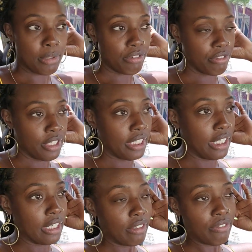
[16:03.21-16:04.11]
be
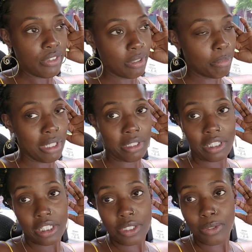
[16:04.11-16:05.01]
reading for the probably
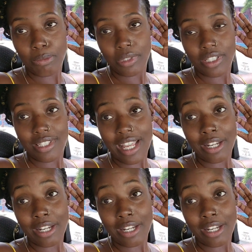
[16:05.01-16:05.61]
the next 2 months.